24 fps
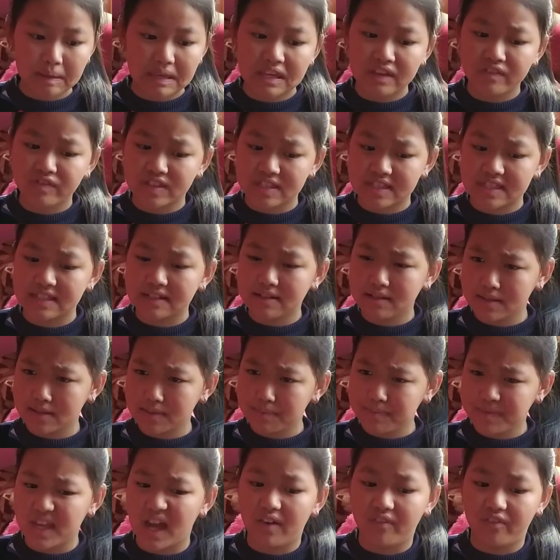If the
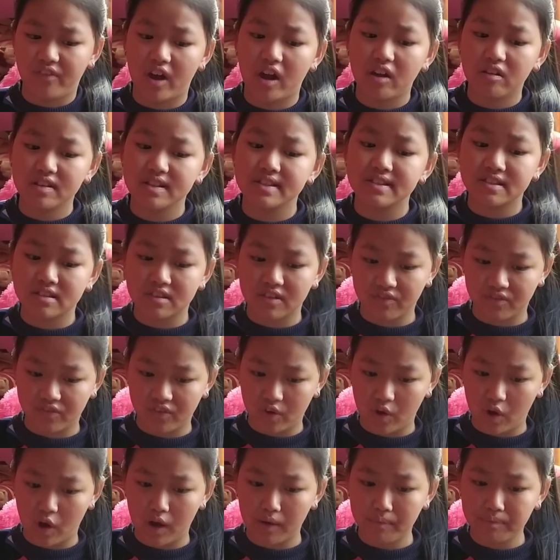symptoms are very
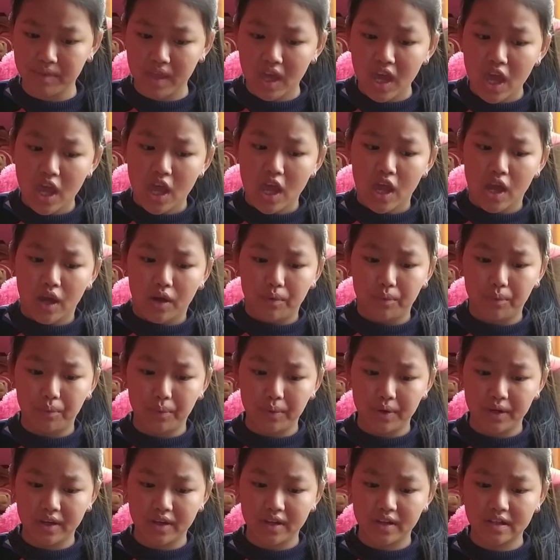severe,
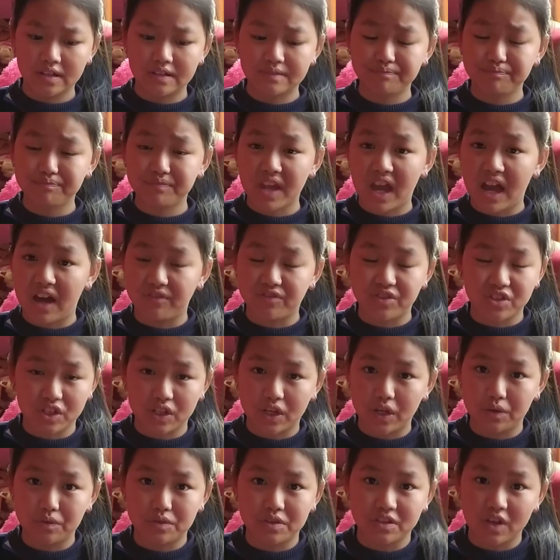we have to
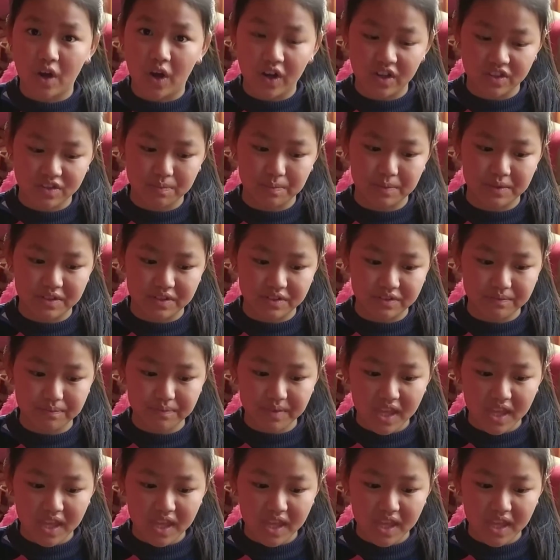go to the hospital.